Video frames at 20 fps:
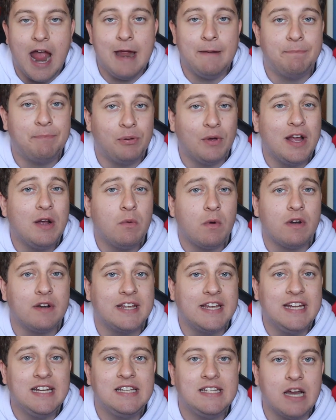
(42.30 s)
A play where
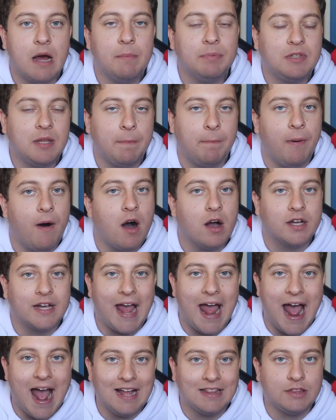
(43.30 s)
he dumped the
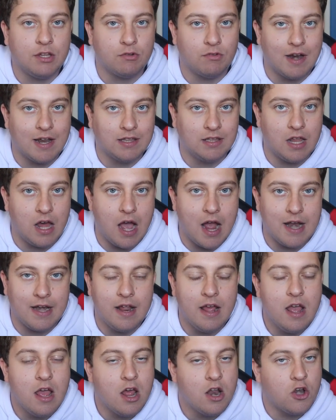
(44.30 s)
puck at the red
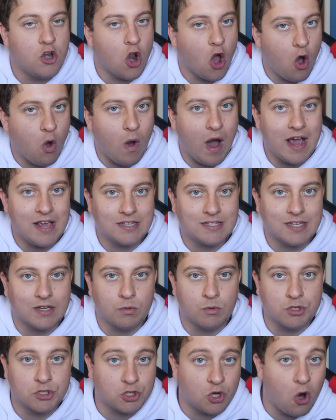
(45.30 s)
line. No
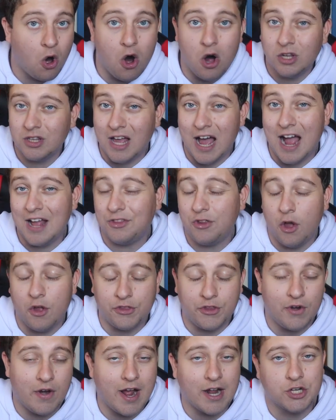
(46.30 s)
icing was called. I
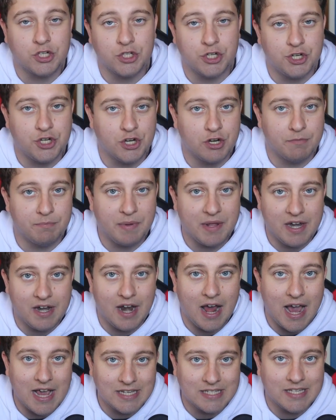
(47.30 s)
thought there actually should have been
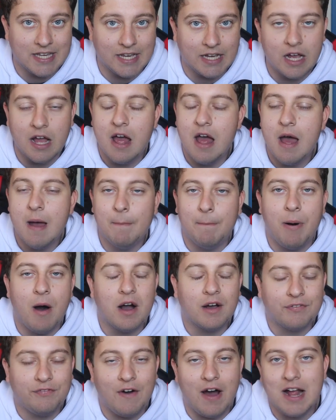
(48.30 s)
an icing.
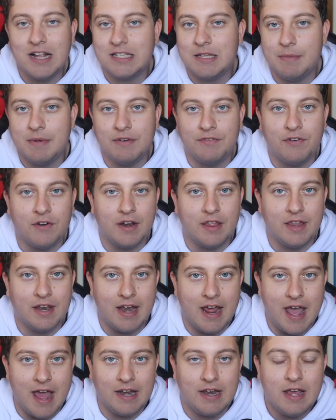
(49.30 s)
Puck finds him in front of the
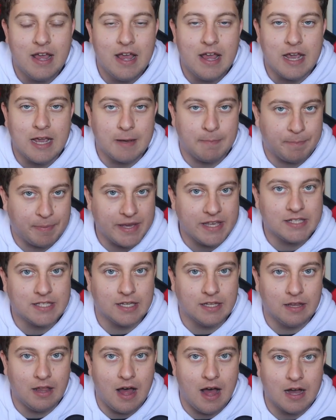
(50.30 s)
net. He
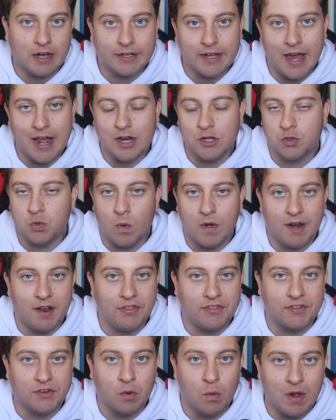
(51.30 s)
beats Halak, and it's
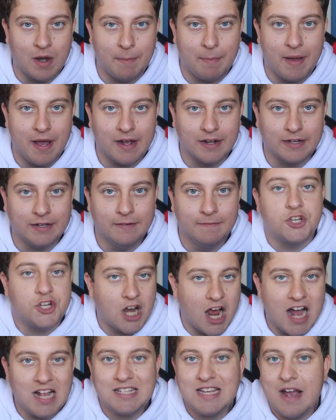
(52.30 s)
1-0 Winnipeg. The
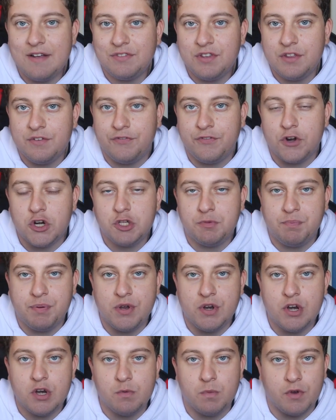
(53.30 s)
shots after the first
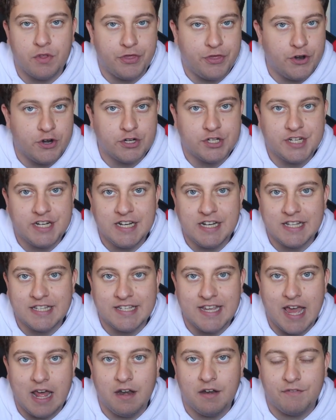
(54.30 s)
period were
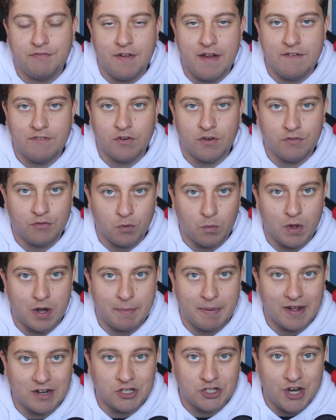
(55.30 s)
13-10 in favor of the
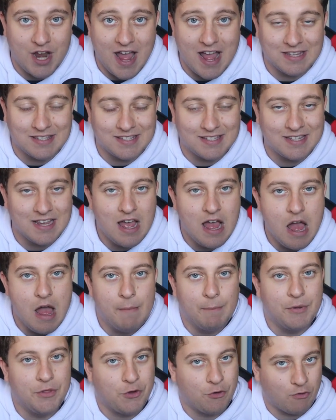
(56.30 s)
Winnipeg Jets,
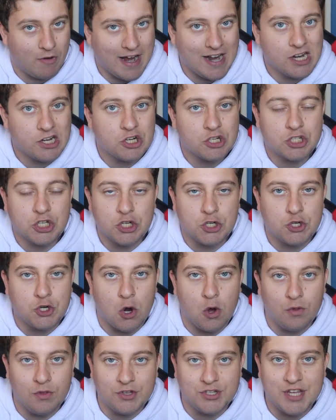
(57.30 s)
but the Rangers
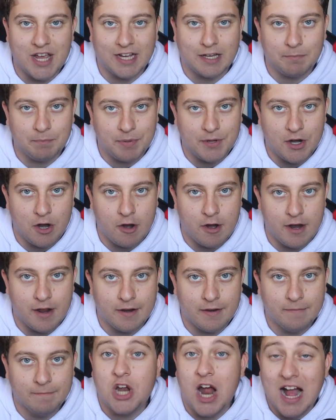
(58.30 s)
controlled the second
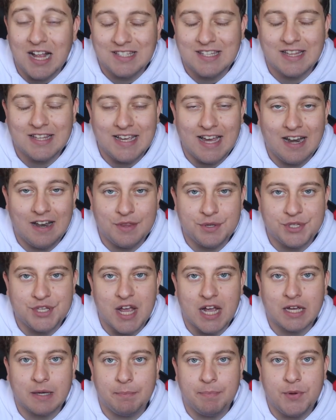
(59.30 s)
period. Shots at the end of the
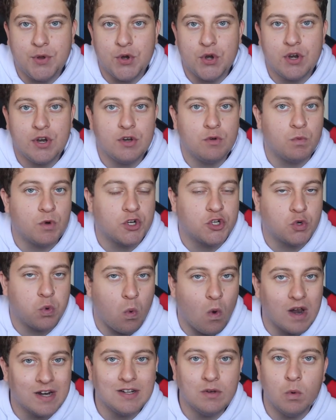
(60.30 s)
second period were
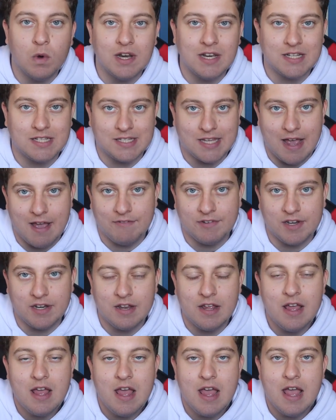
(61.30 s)

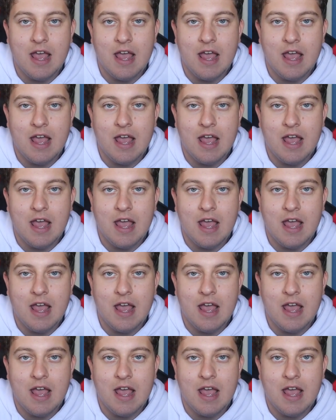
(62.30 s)
21-7.